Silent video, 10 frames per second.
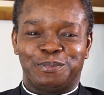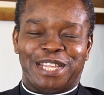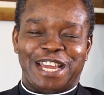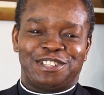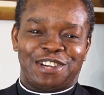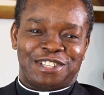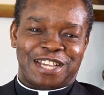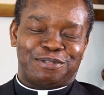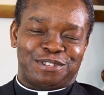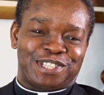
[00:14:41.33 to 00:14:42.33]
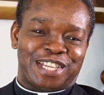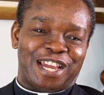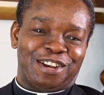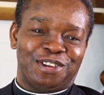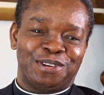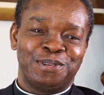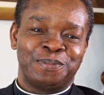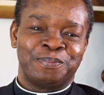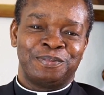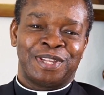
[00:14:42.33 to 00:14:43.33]
But I just have to tell you
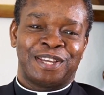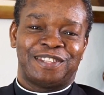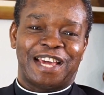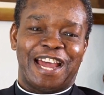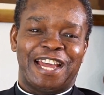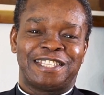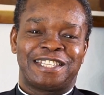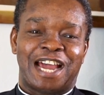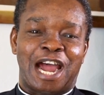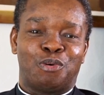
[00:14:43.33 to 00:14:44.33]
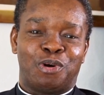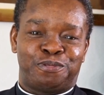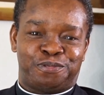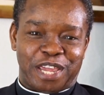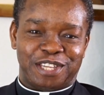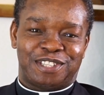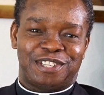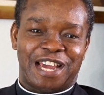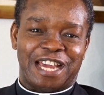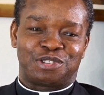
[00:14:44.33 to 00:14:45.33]
that our
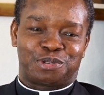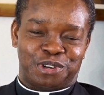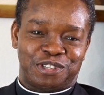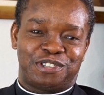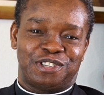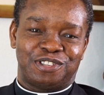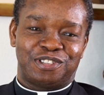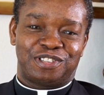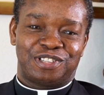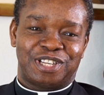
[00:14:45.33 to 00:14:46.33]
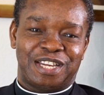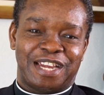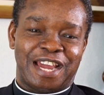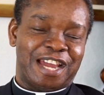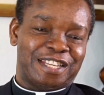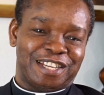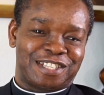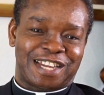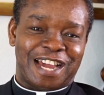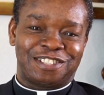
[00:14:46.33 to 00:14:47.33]
faith as Christians and
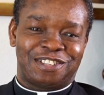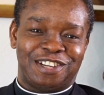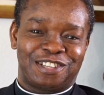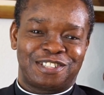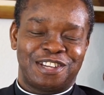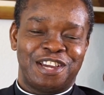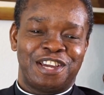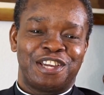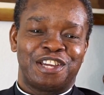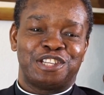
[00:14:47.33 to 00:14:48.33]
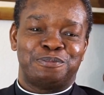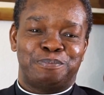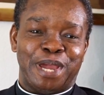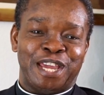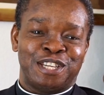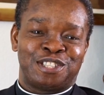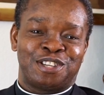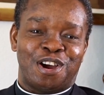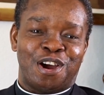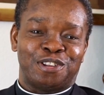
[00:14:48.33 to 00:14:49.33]
as Catholics is based
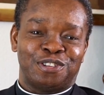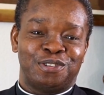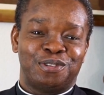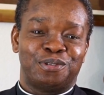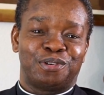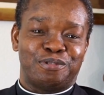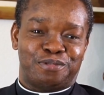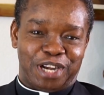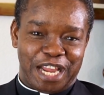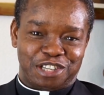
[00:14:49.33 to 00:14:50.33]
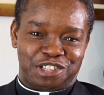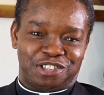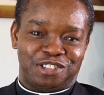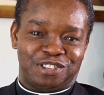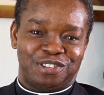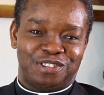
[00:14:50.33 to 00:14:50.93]
on revelation.